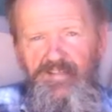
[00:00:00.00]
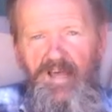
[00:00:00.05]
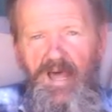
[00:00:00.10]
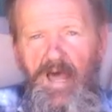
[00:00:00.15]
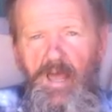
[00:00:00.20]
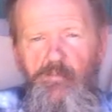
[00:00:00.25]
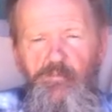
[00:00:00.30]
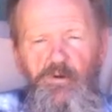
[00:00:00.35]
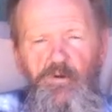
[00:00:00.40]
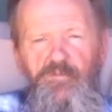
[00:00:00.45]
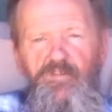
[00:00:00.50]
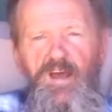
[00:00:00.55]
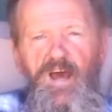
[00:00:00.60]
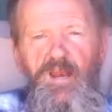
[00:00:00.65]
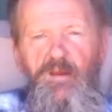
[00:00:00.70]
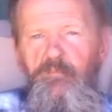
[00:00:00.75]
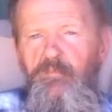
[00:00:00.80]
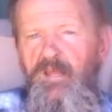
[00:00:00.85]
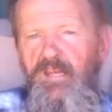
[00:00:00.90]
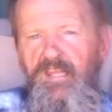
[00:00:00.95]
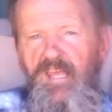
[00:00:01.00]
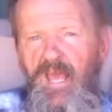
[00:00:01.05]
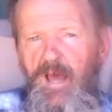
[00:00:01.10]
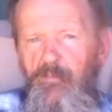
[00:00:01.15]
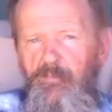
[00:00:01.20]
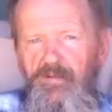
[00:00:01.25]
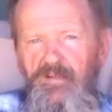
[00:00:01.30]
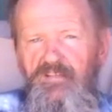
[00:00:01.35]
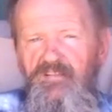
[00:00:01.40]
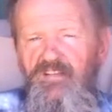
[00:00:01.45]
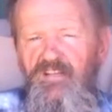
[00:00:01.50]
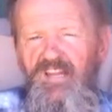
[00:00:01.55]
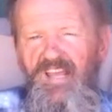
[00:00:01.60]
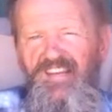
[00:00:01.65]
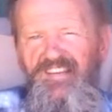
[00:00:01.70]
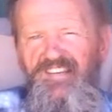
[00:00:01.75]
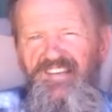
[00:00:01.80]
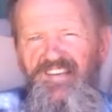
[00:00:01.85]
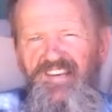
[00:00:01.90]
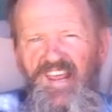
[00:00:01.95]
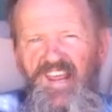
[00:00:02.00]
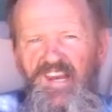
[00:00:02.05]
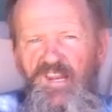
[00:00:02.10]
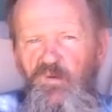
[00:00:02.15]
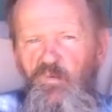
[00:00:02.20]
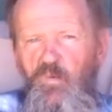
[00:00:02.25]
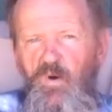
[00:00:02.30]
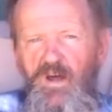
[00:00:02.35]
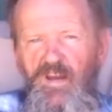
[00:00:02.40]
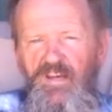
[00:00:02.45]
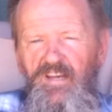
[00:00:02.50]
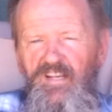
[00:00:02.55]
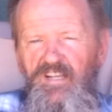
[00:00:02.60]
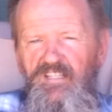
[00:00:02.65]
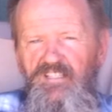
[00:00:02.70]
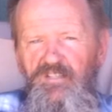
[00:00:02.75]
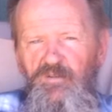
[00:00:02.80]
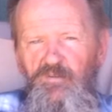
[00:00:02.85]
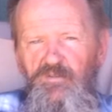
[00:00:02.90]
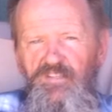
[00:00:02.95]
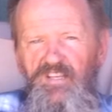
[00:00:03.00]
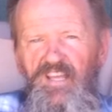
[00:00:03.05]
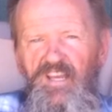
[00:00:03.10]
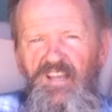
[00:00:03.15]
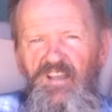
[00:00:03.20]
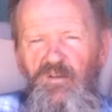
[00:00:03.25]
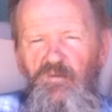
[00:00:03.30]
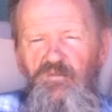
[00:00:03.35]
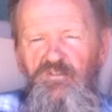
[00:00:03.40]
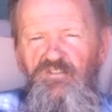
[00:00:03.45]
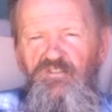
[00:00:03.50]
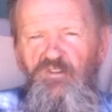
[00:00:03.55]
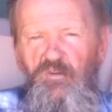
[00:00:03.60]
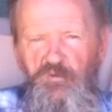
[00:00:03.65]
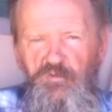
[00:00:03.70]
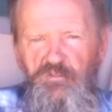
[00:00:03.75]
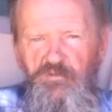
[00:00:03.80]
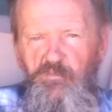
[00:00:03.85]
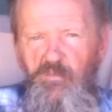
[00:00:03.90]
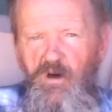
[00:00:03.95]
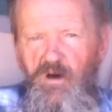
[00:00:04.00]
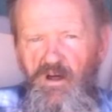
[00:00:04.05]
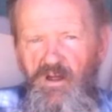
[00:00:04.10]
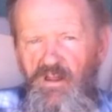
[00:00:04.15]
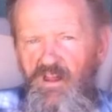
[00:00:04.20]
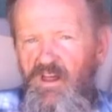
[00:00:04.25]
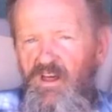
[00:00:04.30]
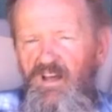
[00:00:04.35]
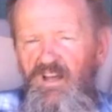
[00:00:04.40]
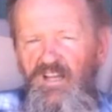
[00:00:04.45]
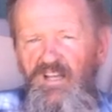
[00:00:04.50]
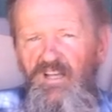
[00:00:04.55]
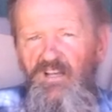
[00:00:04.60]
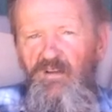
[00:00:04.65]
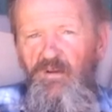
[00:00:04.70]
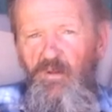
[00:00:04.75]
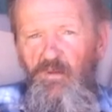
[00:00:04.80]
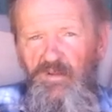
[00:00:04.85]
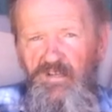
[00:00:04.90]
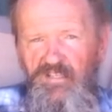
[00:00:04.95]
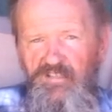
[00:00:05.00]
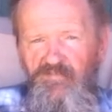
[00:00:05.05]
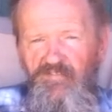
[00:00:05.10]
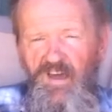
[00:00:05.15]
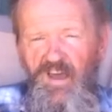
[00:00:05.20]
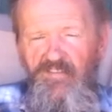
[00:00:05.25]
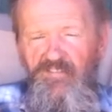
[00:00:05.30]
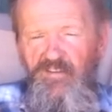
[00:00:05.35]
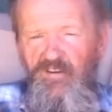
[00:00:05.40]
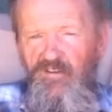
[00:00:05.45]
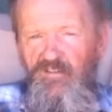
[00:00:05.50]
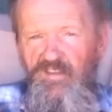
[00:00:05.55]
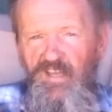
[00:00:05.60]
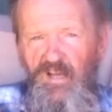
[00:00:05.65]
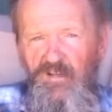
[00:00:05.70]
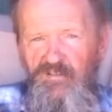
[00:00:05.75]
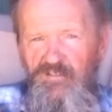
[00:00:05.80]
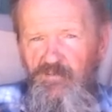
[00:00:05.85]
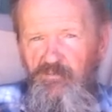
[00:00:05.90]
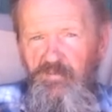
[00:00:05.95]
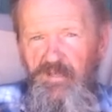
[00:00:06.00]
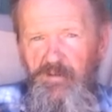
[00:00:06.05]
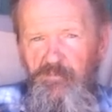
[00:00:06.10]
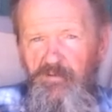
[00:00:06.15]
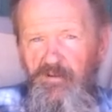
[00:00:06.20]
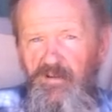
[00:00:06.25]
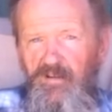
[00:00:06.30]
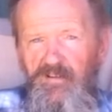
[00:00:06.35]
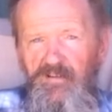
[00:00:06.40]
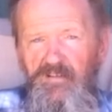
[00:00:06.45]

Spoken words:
I moved out of Minneapolis in 1981 because it was too small, only 500,000 people.